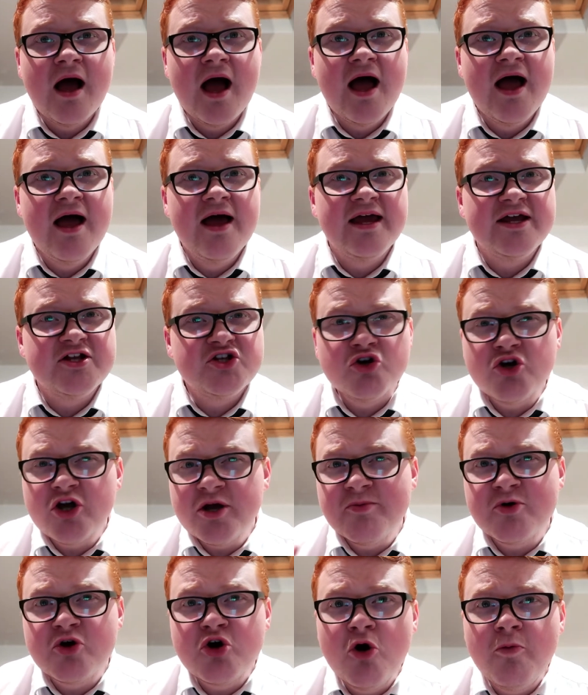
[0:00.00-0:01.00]
It took
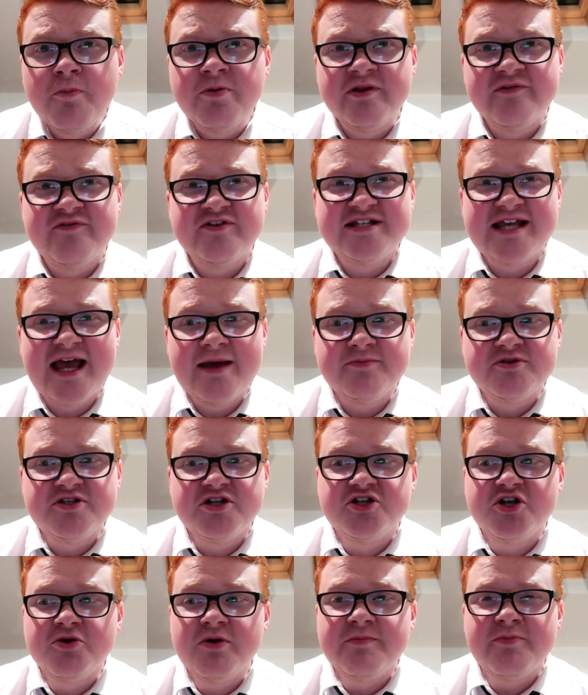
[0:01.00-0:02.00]
him a couple of attempts
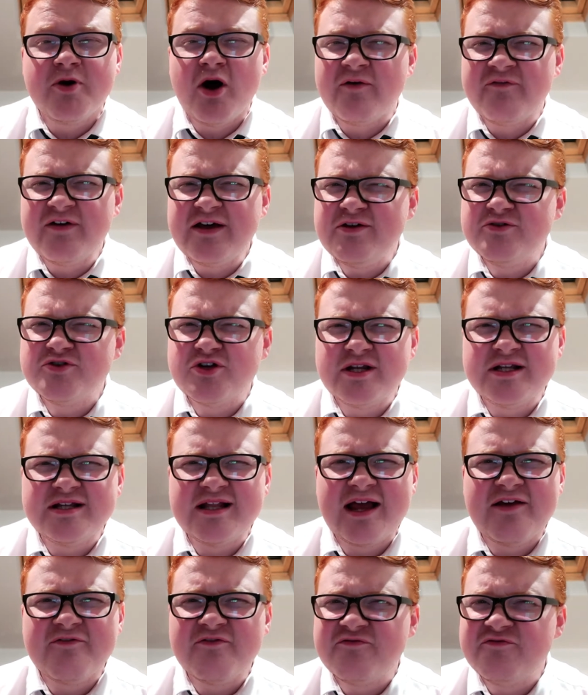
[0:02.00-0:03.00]
to do it, but I think it was on his
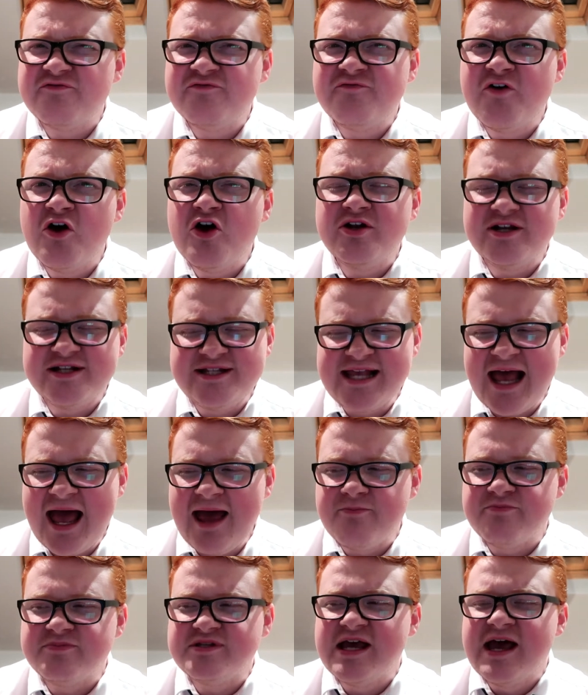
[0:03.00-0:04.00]
like third
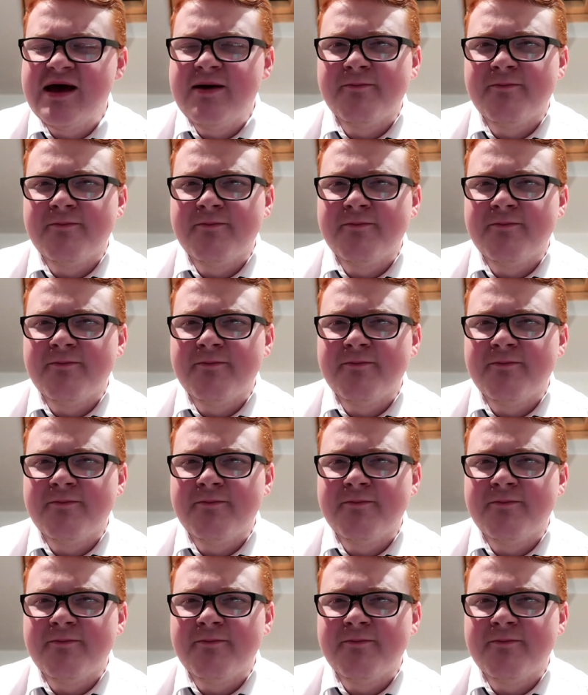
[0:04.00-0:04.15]
attempt.